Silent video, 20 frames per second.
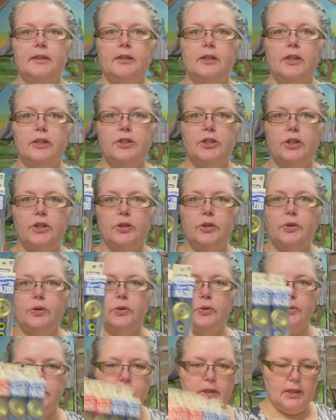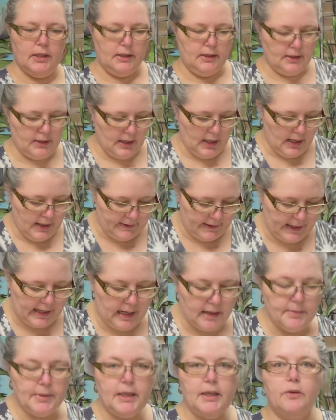Kazoos. They
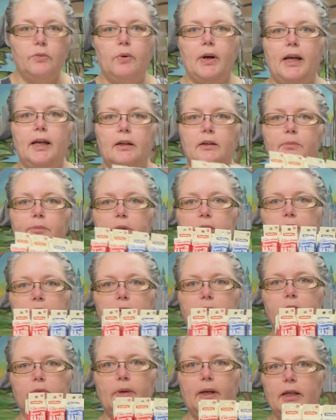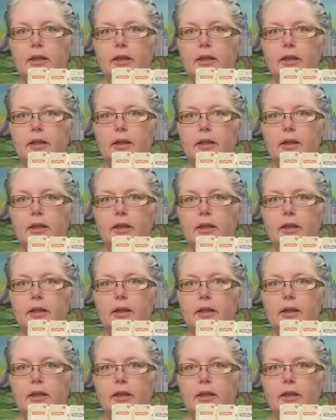come in red or blue